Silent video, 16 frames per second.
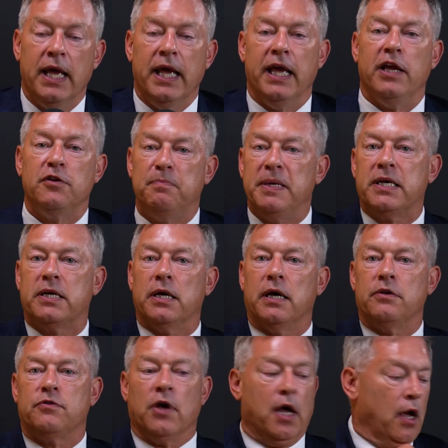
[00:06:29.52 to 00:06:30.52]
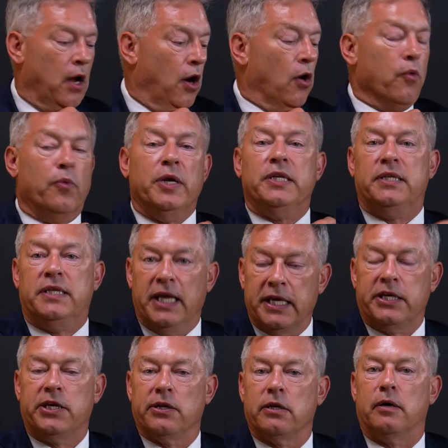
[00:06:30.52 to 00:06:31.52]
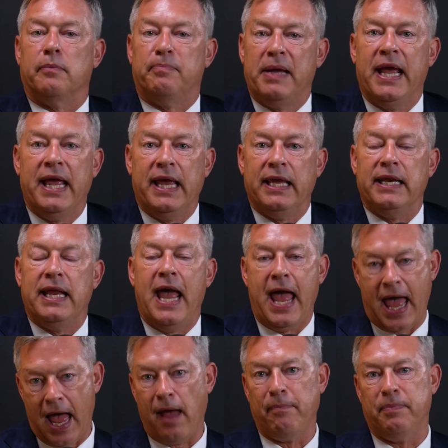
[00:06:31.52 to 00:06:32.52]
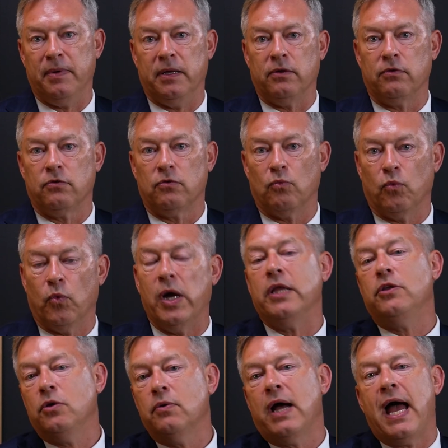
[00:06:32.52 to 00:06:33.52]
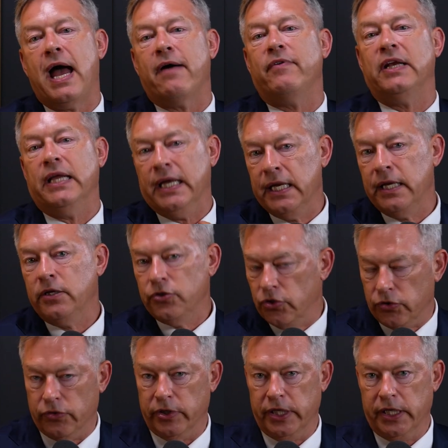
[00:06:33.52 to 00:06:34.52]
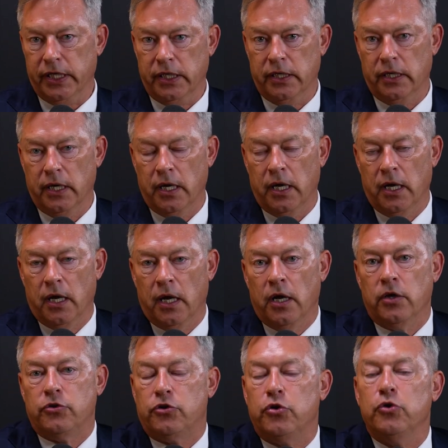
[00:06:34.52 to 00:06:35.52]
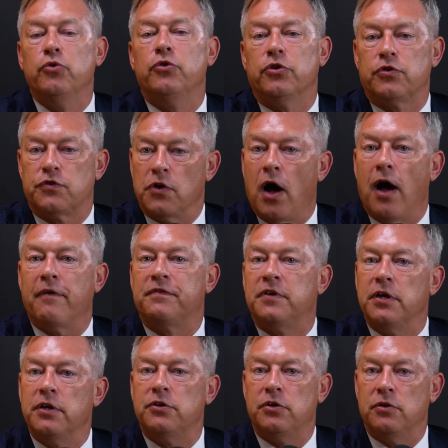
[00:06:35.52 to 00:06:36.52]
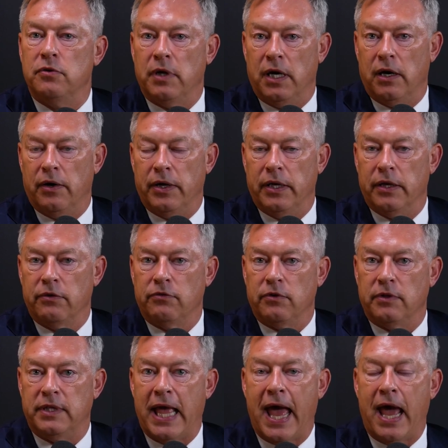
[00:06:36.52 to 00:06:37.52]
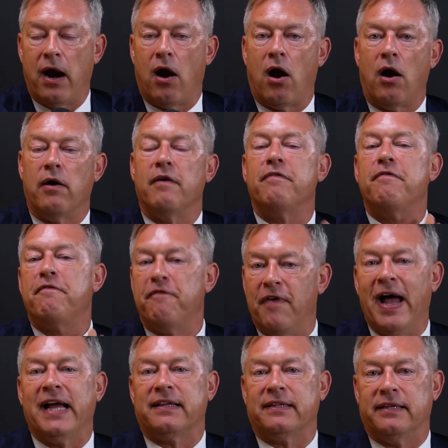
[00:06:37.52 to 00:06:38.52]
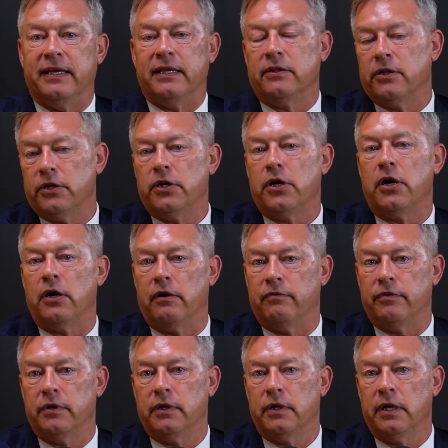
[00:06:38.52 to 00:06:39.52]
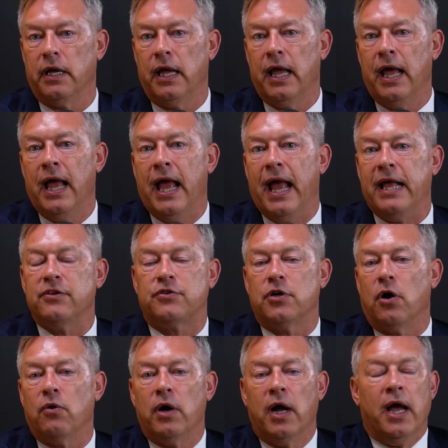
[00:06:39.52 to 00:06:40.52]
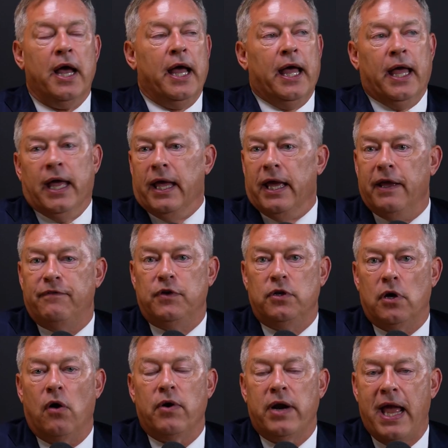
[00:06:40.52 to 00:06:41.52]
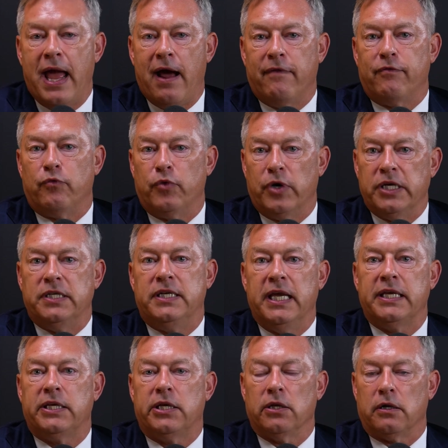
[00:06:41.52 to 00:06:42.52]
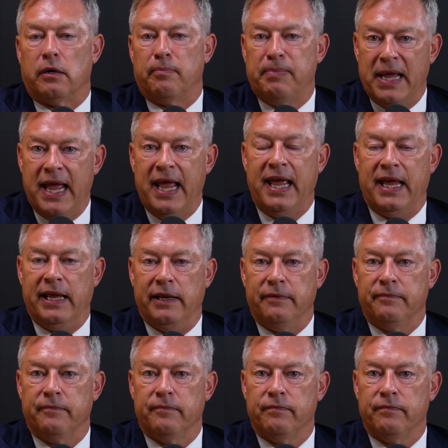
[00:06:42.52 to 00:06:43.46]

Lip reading: Is because radicular pain happens when you have an injury to the soft tissue areas that are affecting the nerve. And so if you don't have radicular pain,